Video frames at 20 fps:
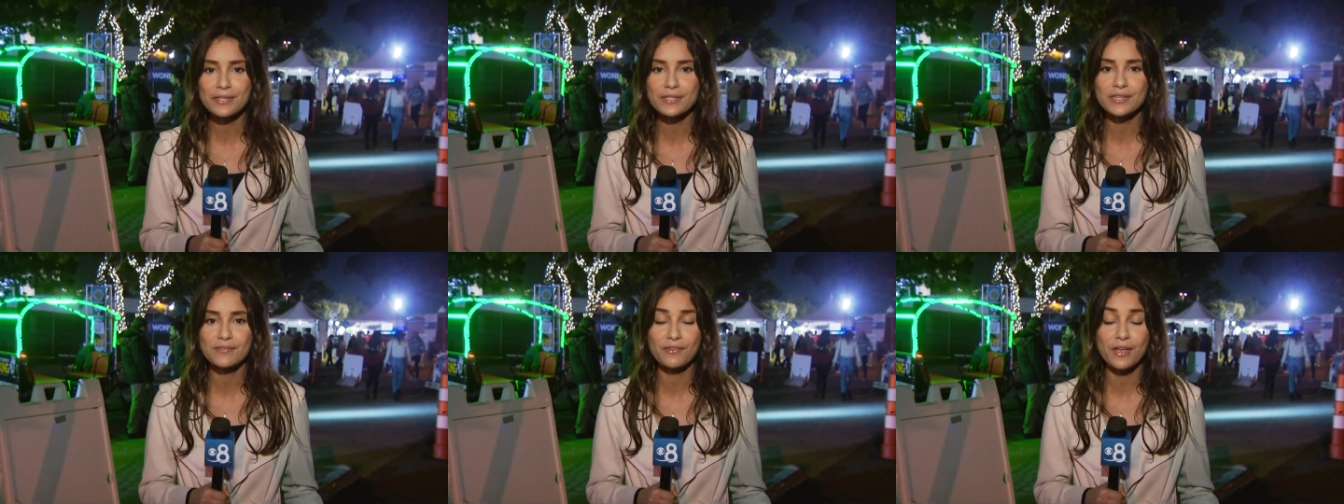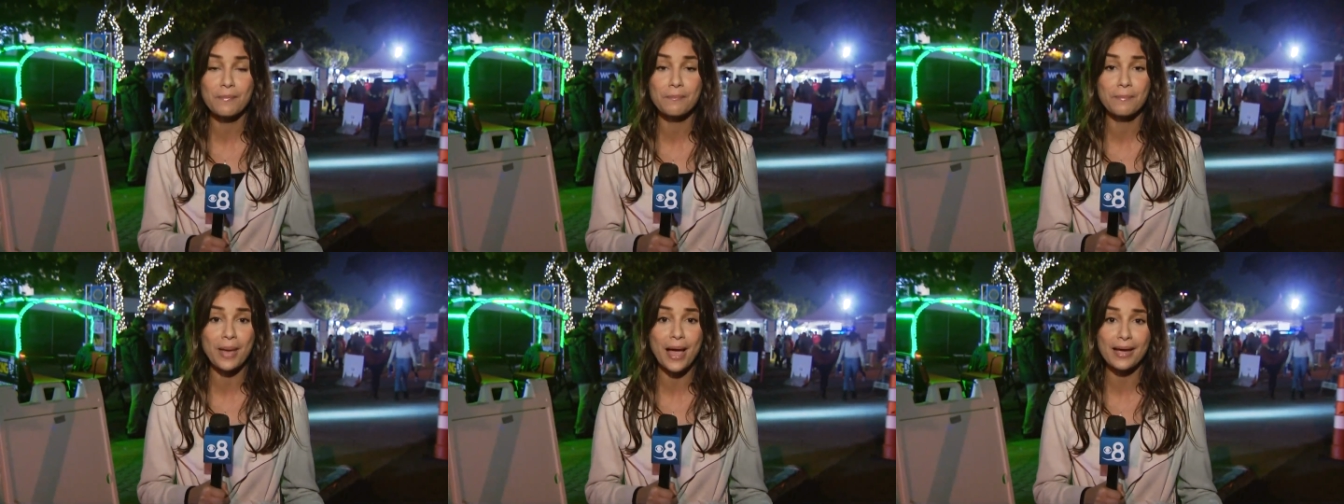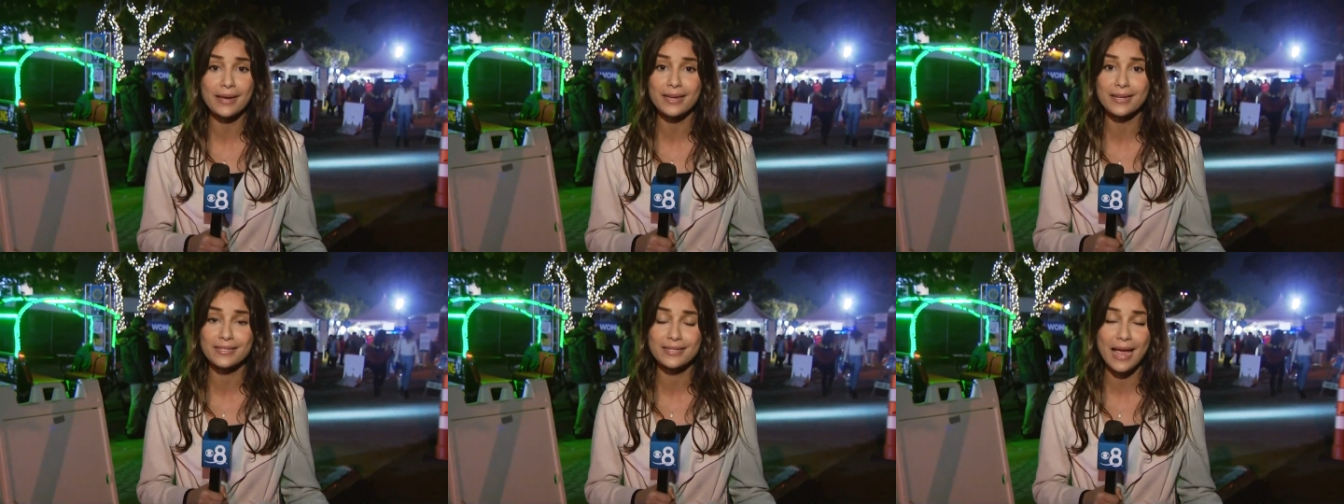this event
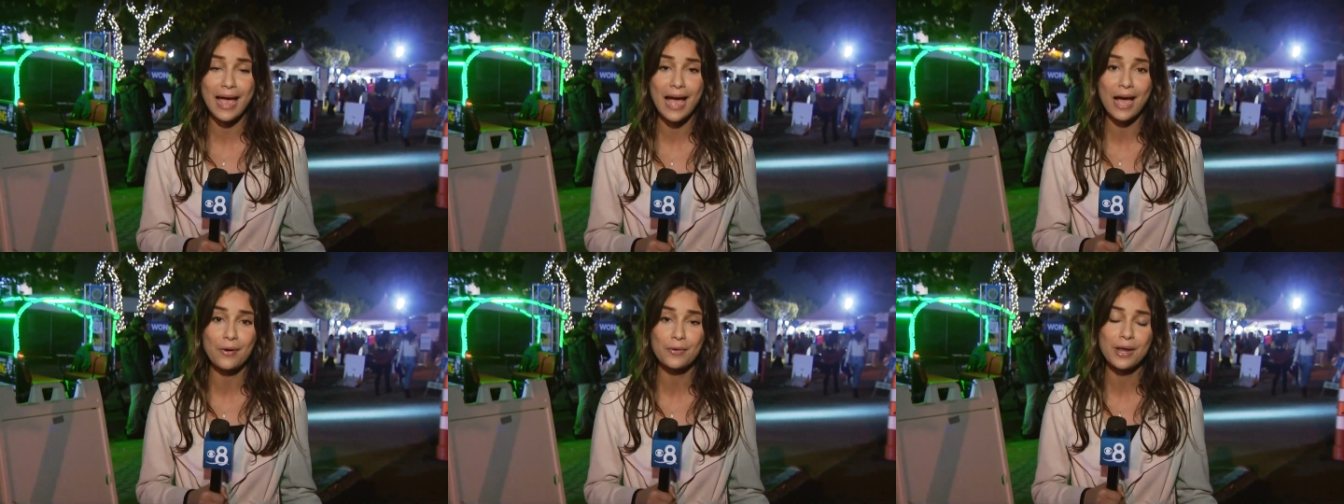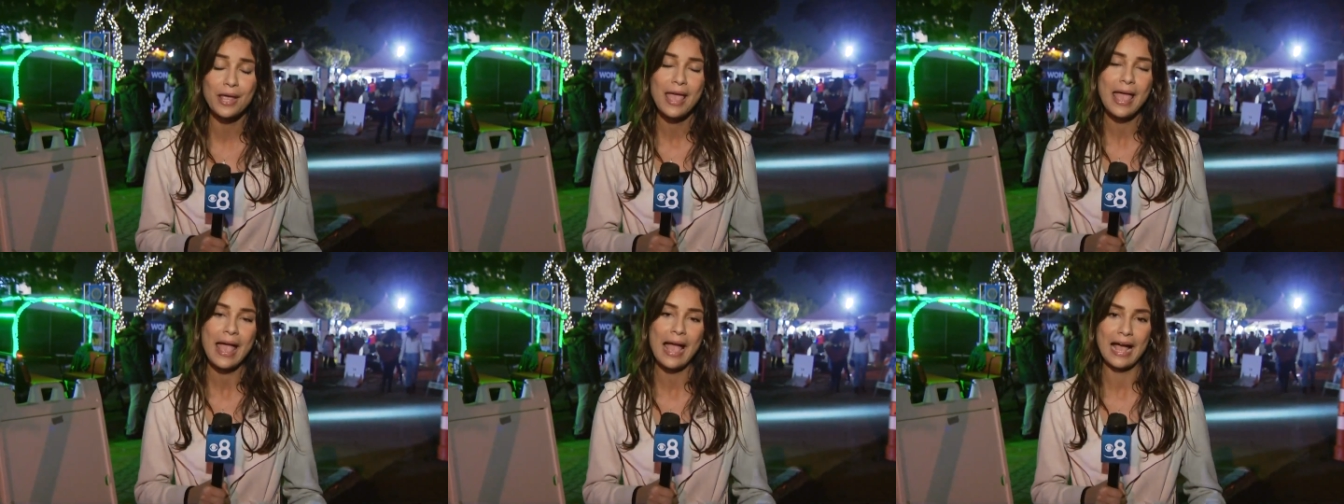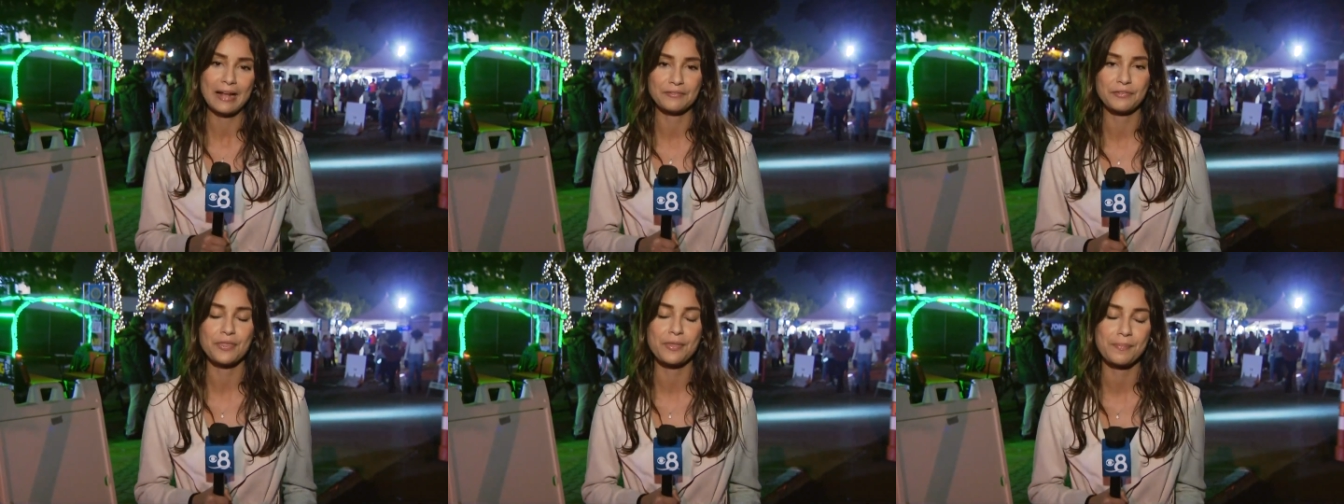back in town
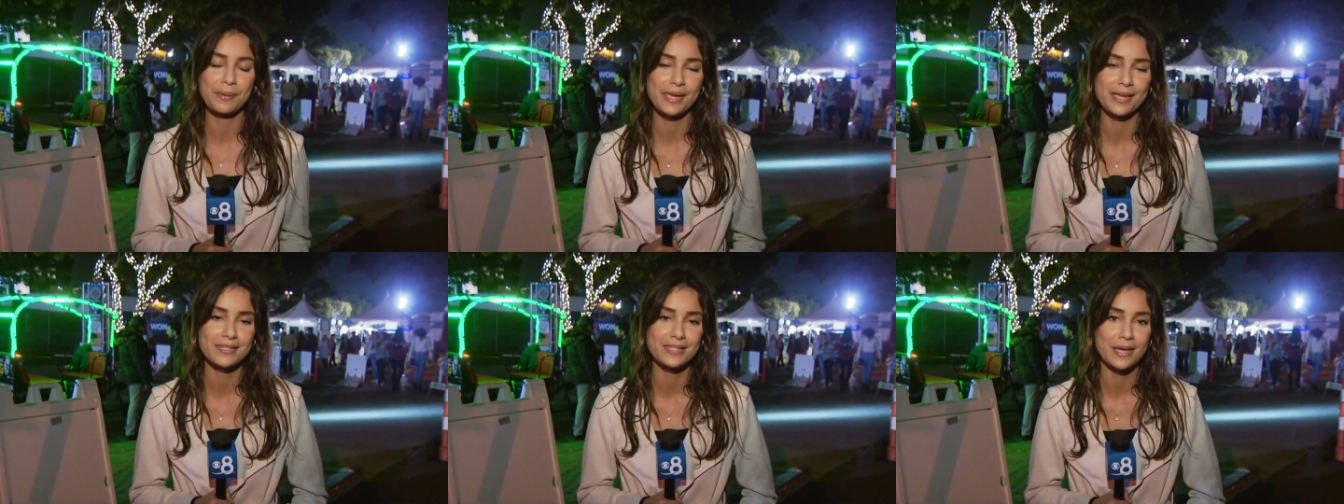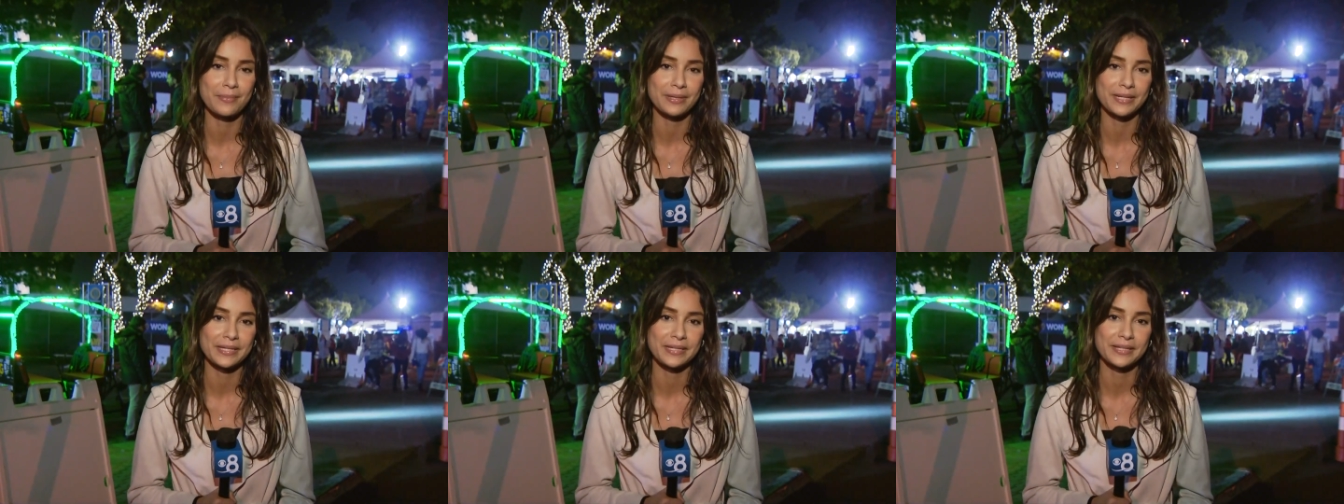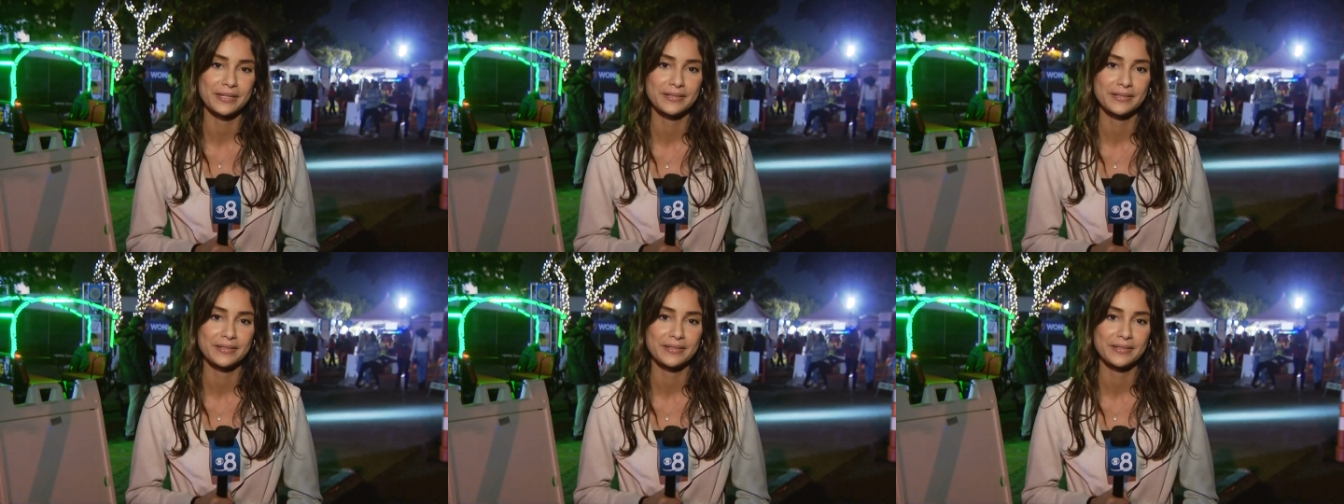after the pandemic.